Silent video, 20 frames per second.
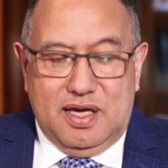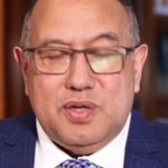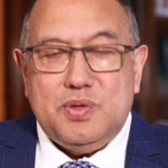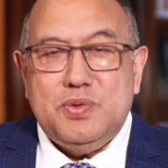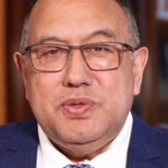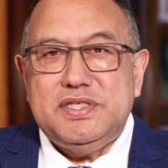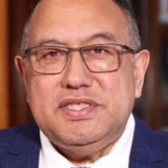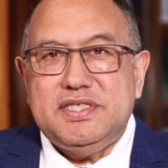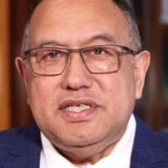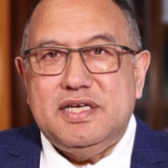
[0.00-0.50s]

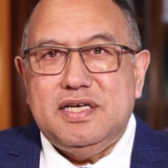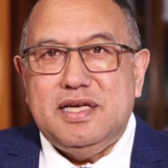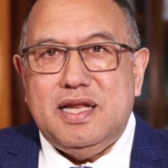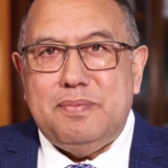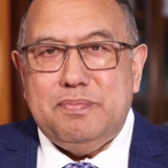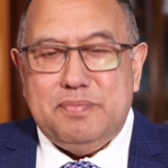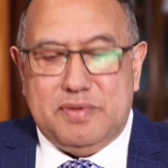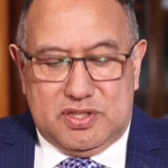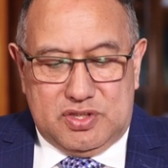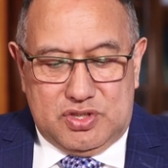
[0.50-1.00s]
Question
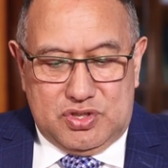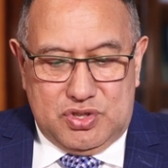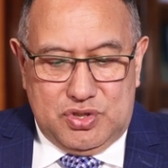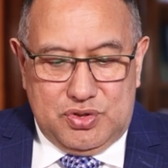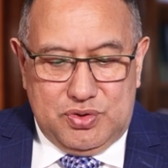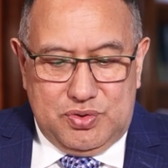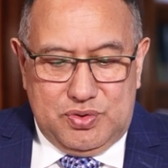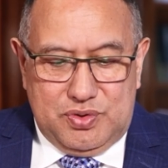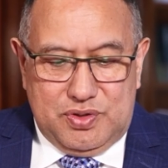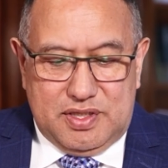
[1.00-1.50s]
number
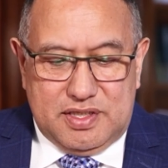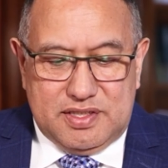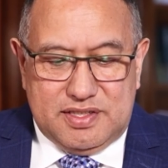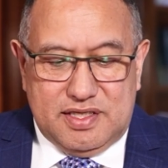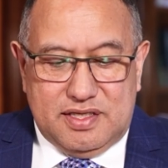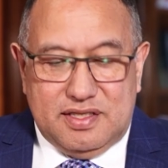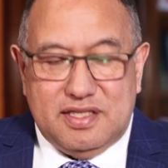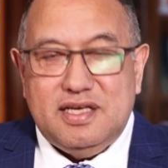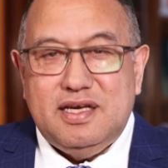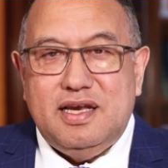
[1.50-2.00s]
2 is
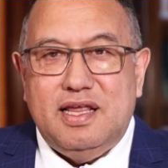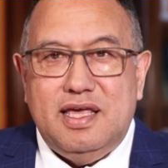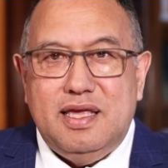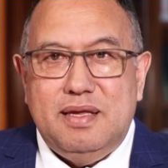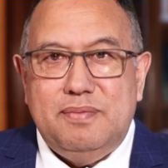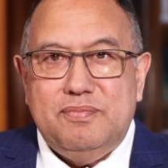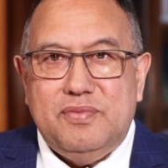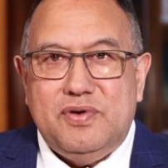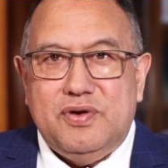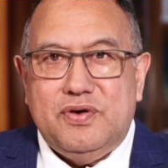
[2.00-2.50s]
in the
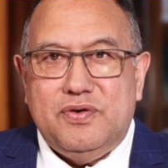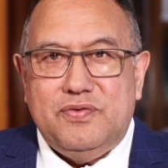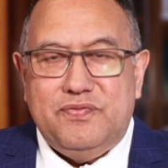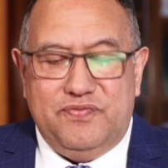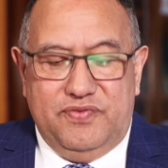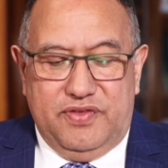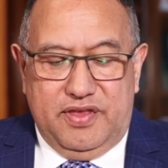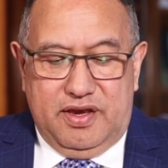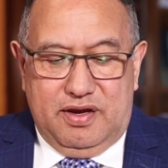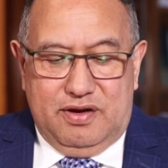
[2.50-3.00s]
name
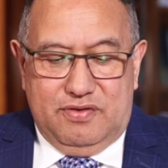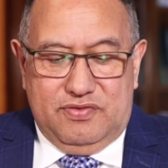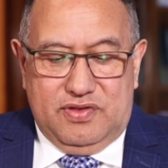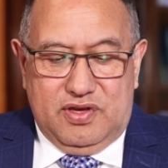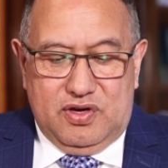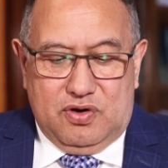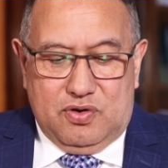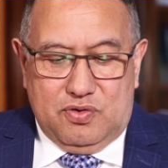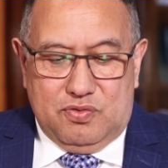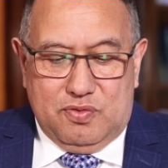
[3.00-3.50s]
of
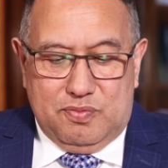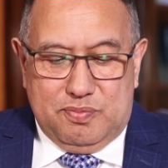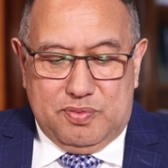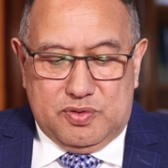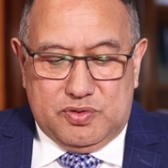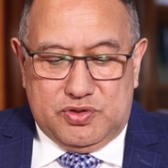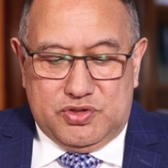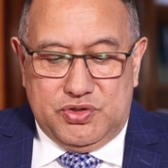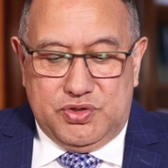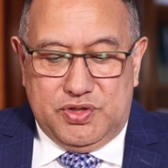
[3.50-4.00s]
the
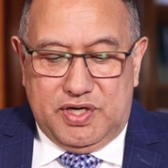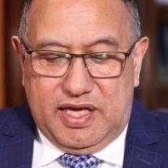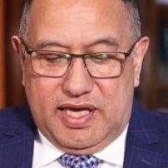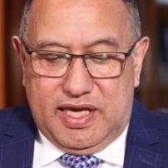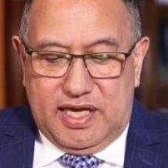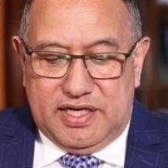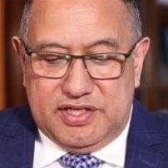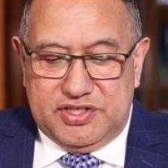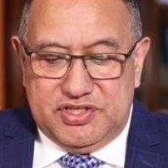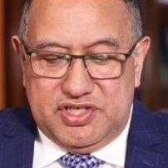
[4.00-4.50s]
Honourable
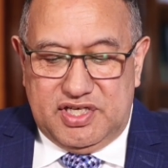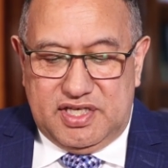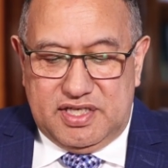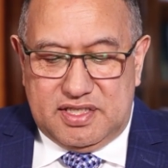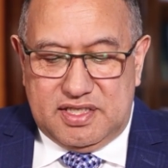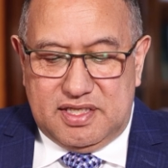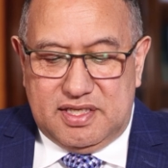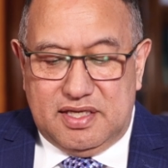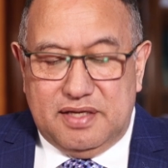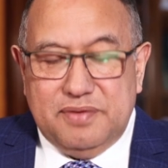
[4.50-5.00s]
Julianne
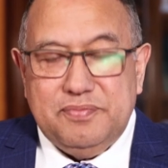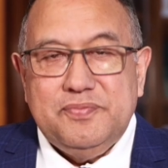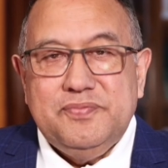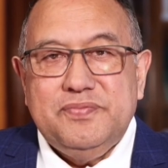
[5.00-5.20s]
Genter,